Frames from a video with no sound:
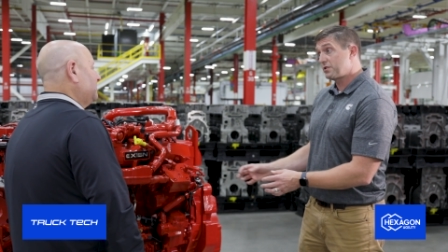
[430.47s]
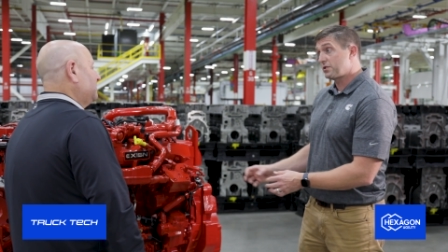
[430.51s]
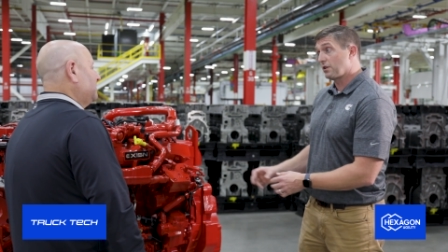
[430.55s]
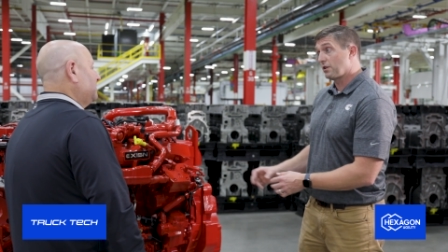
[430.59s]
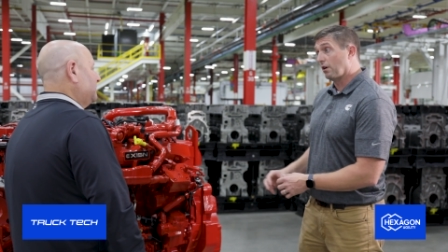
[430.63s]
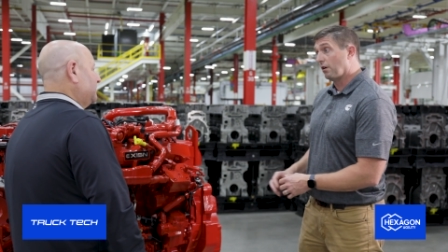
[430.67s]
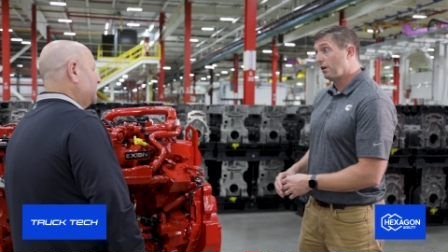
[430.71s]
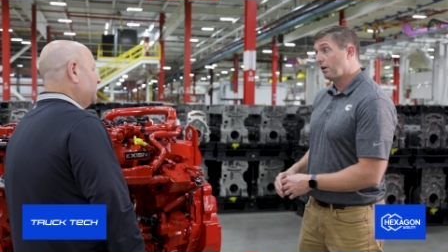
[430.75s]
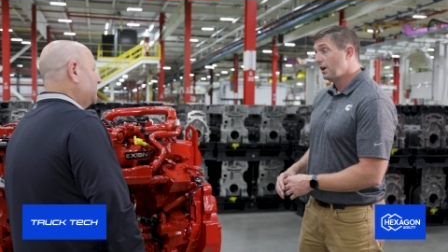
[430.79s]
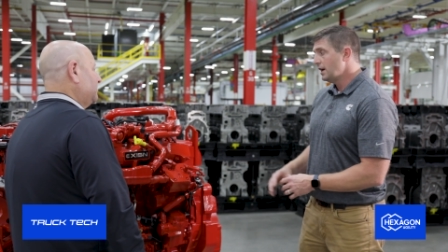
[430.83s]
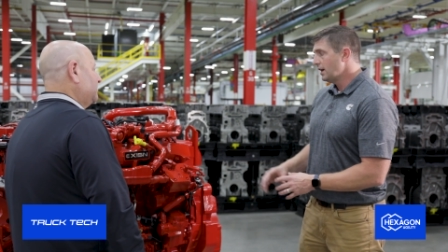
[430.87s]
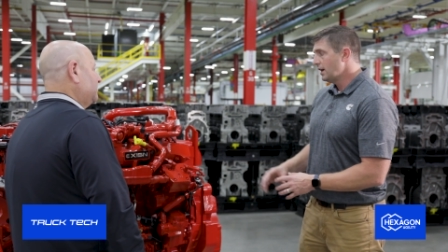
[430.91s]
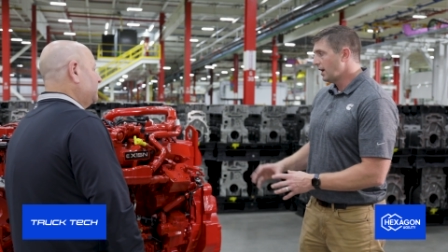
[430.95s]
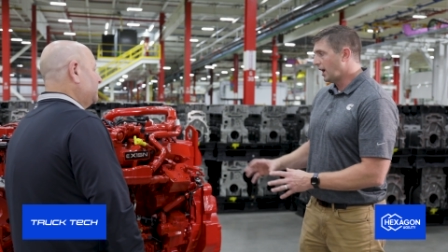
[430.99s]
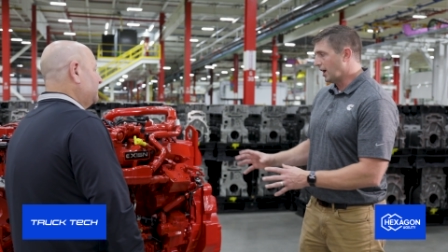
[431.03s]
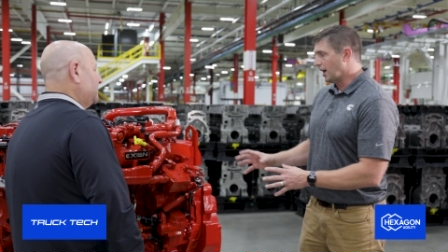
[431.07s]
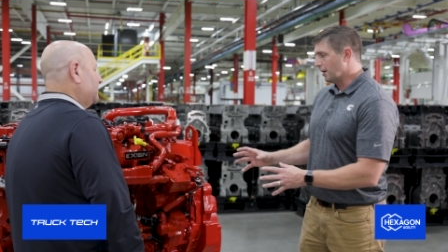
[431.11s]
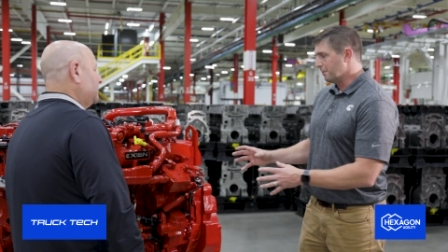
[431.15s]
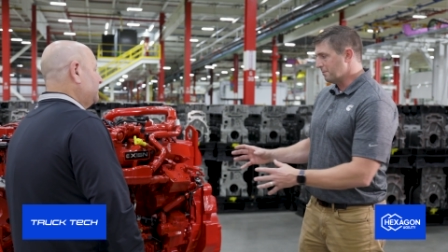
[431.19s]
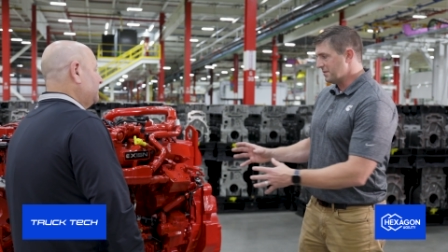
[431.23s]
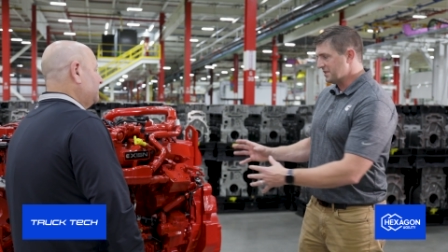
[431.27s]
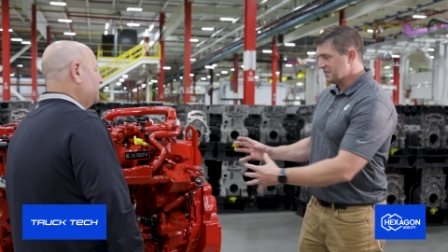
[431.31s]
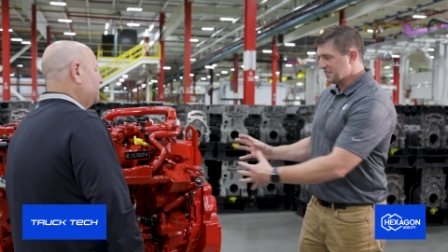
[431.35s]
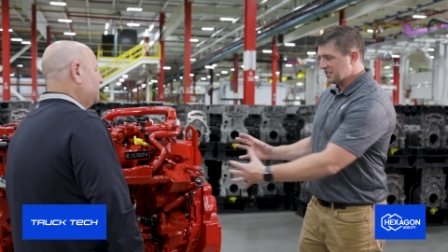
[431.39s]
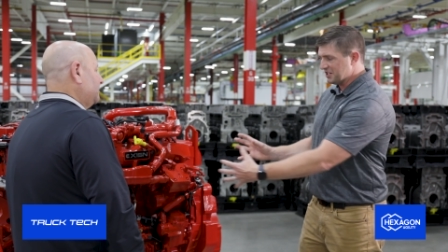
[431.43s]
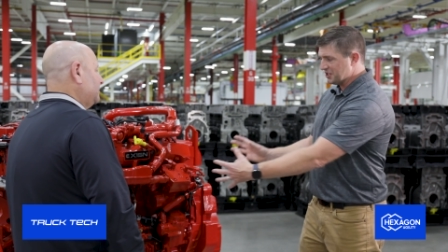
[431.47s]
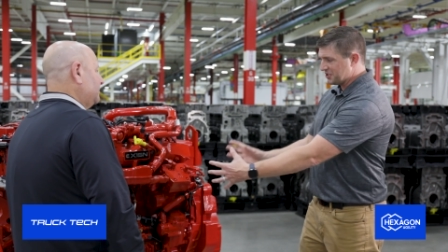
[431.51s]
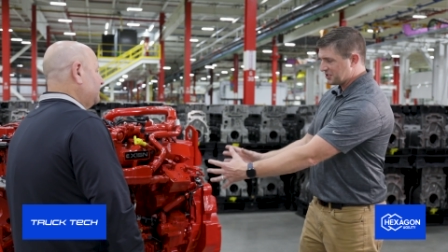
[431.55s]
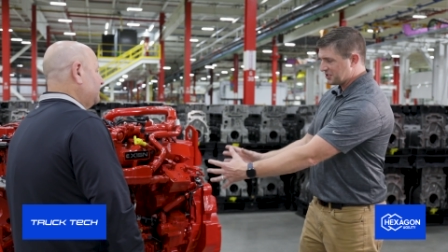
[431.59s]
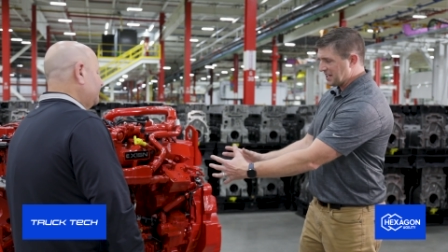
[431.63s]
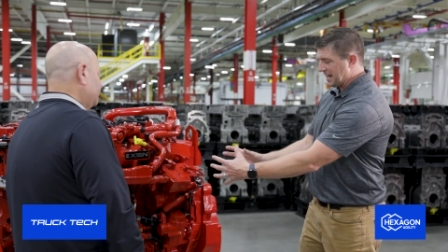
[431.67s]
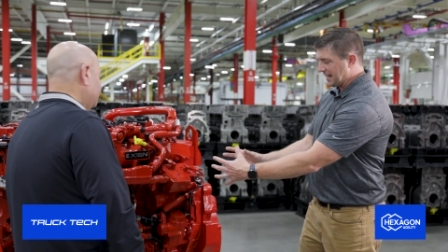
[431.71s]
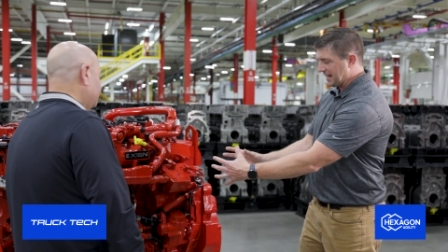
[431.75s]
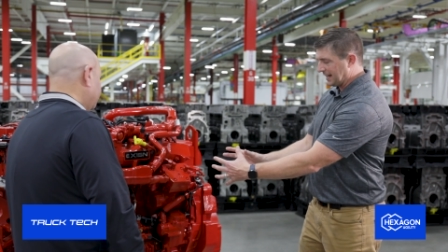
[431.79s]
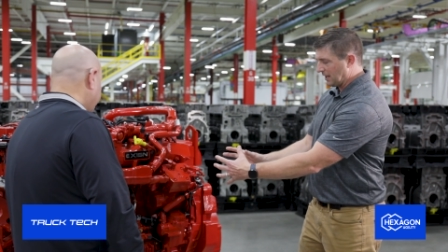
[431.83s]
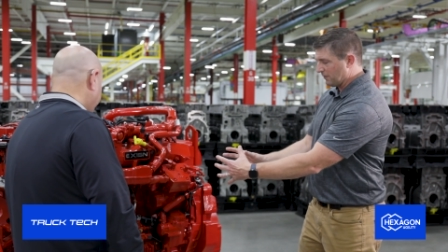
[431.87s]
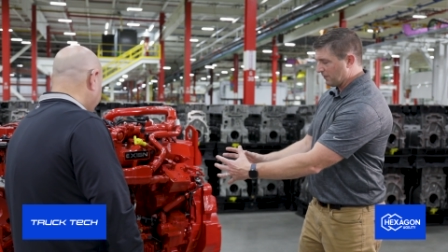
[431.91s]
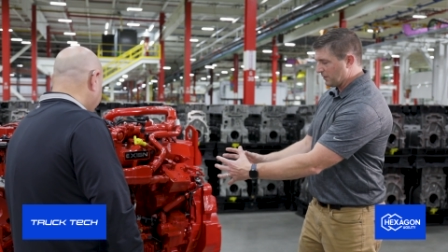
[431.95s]
So you just
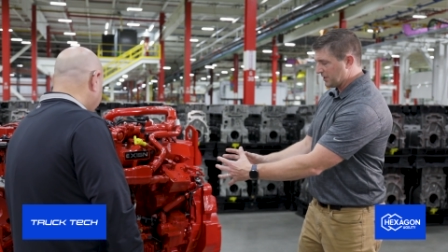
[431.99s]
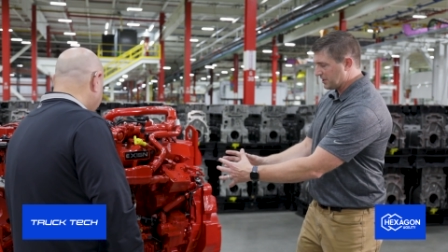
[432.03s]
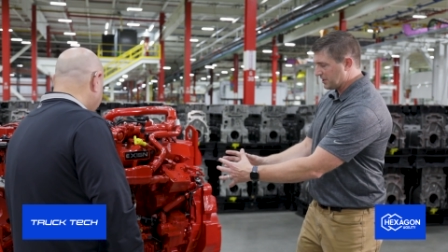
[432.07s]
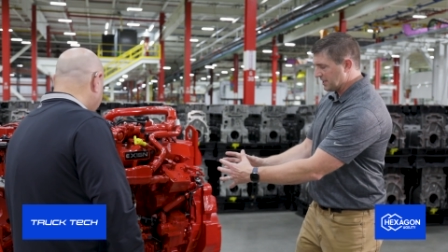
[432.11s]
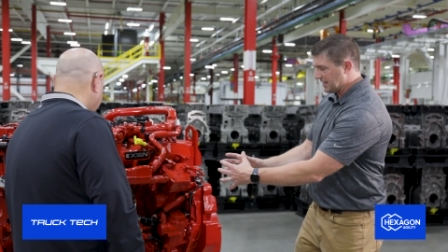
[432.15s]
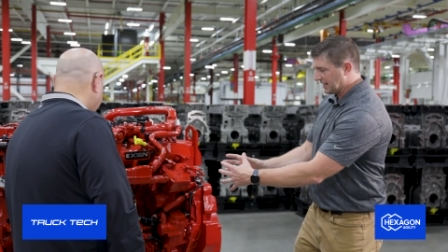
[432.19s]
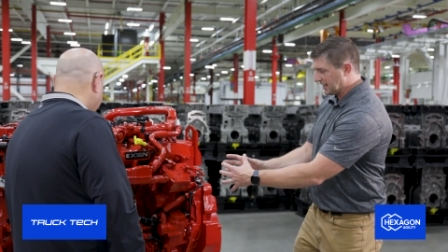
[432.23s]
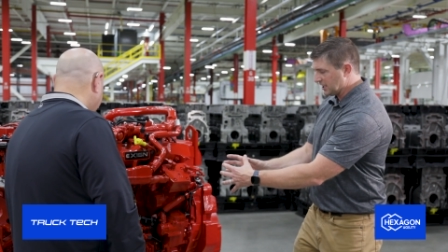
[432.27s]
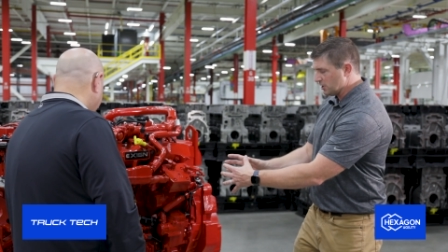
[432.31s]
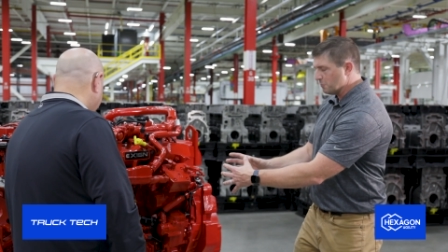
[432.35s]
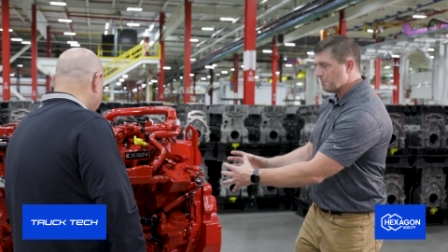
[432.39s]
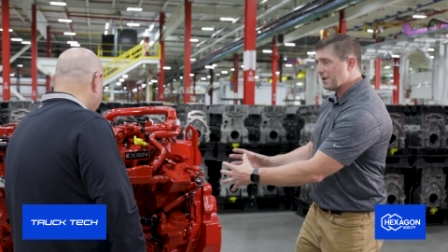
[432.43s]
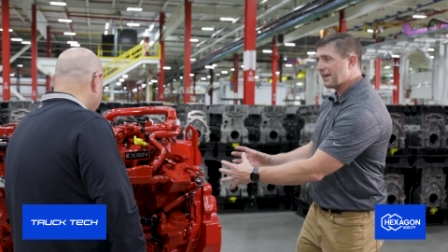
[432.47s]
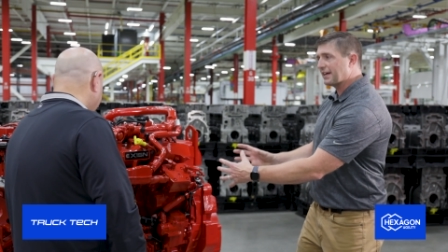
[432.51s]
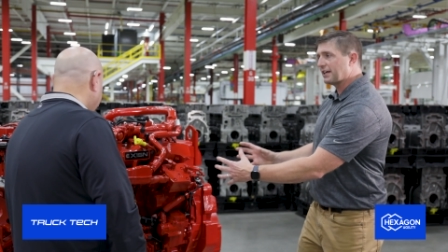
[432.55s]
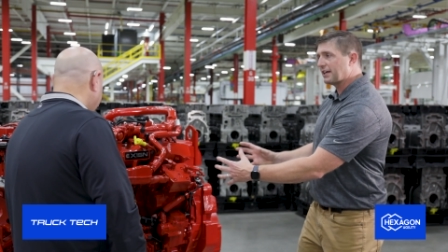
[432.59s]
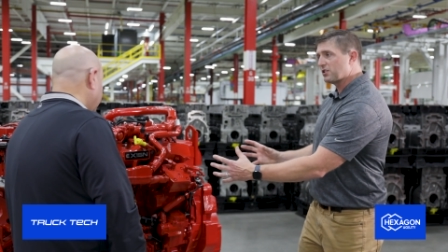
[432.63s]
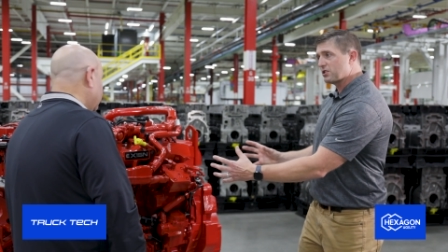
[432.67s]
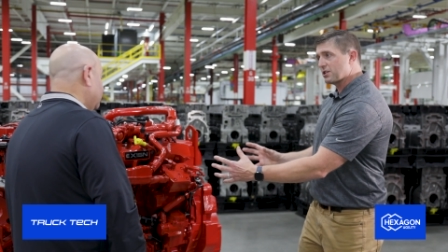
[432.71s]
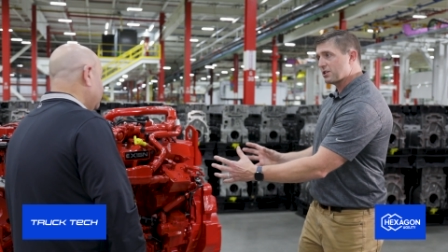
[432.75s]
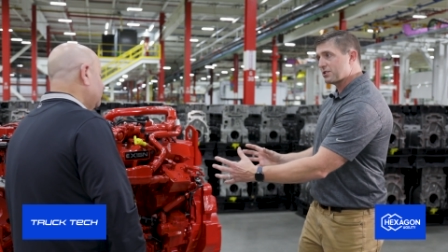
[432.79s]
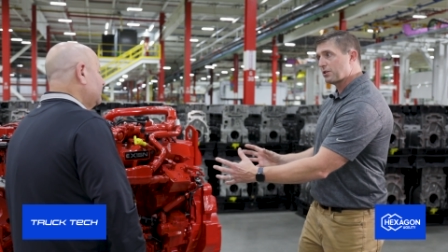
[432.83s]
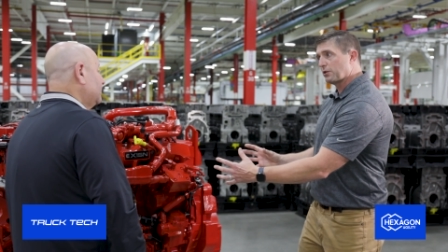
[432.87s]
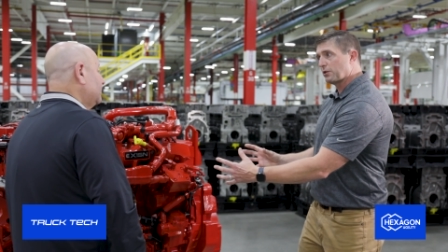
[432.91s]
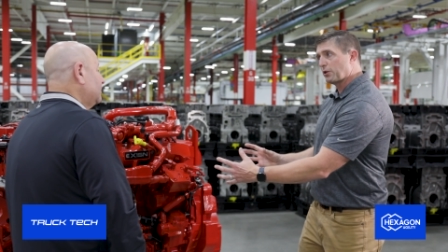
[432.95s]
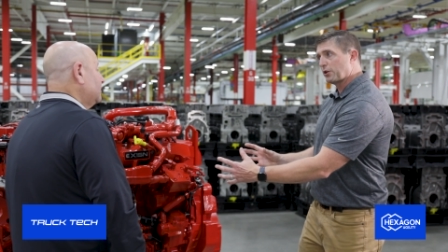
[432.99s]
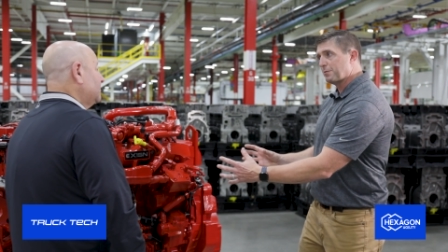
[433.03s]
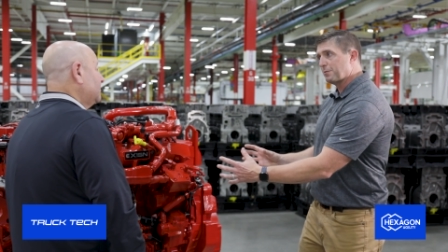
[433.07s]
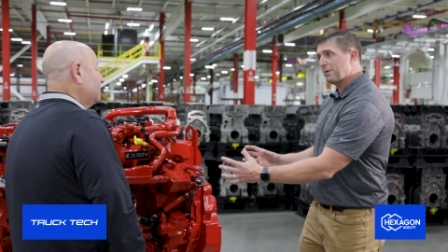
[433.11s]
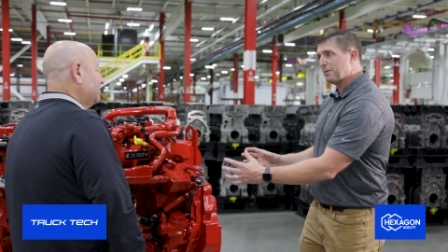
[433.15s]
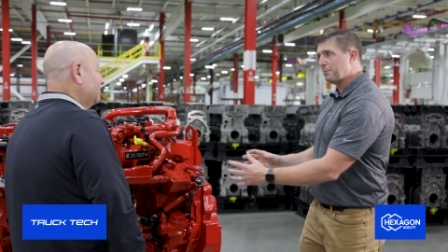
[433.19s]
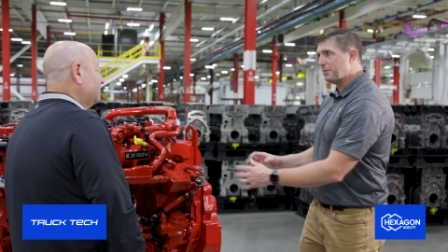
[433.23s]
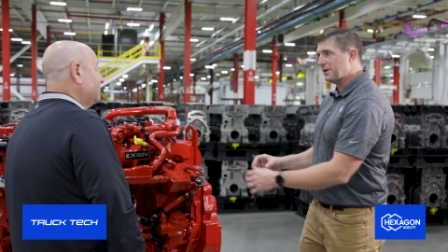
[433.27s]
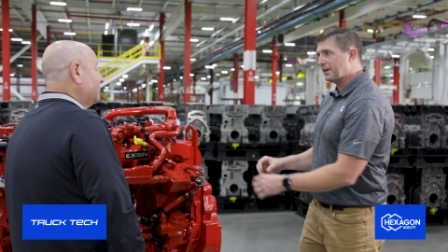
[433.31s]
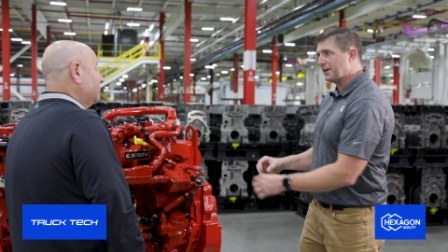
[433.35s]
take everything and you make it just a little bit